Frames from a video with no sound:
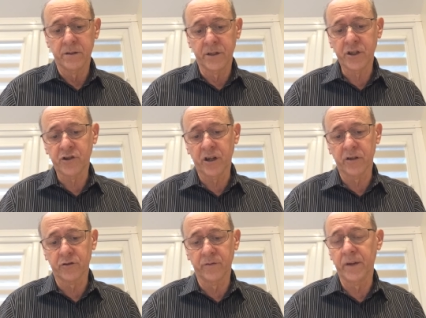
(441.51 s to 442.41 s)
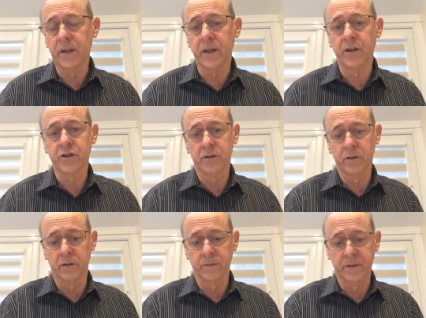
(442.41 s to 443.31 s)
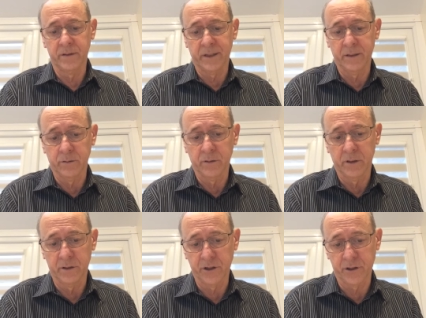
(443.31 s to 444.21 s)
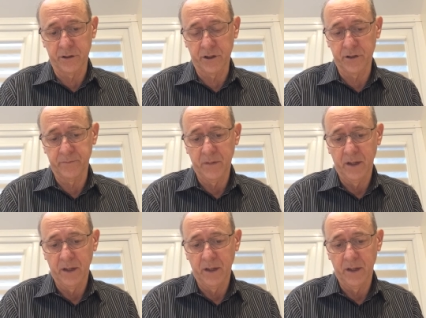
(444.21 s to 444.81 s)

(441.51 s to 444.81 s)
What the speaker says: Discharge or variation of title conditions.